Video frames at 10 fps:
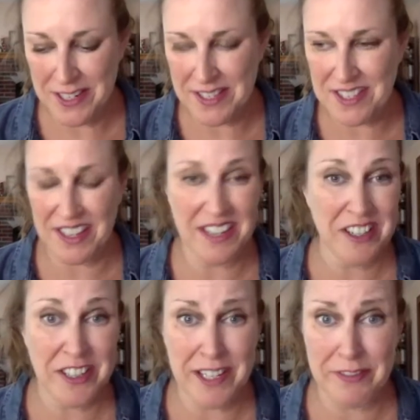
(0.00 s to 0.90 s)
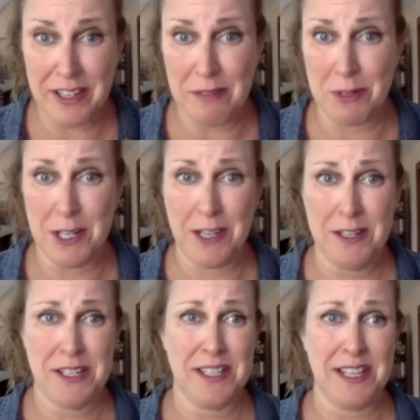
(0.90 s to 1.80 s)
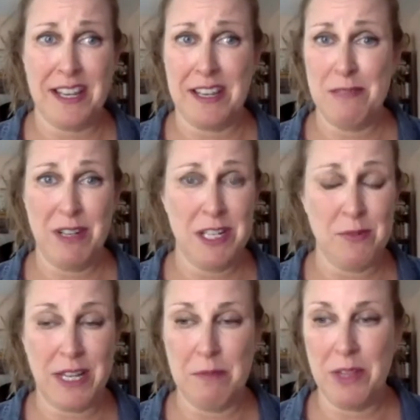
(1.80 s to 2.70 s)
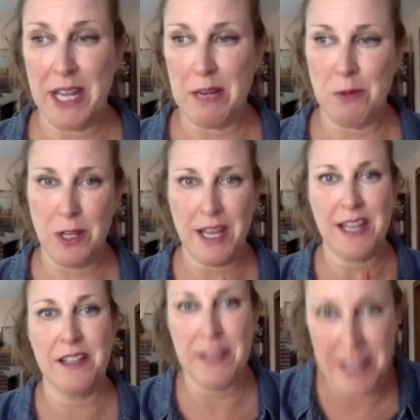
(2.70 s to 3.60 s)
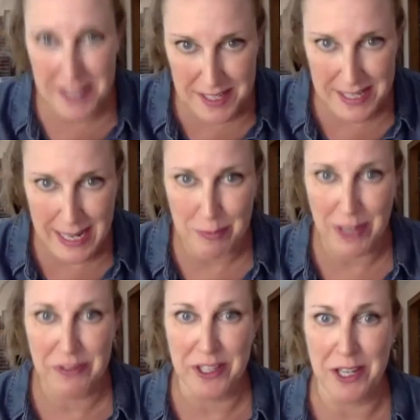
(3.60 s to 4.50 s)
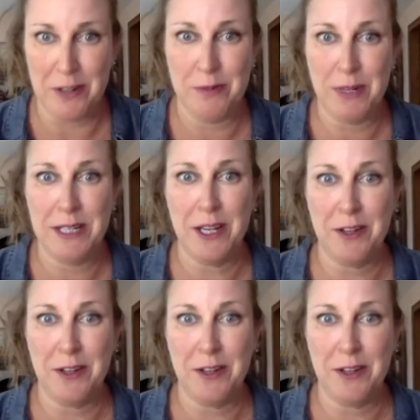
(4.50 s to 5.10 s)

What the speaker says: 'Cause in Cleveland, we're all just like, as much as we complain, we're like, at least it's not Buffalo. We know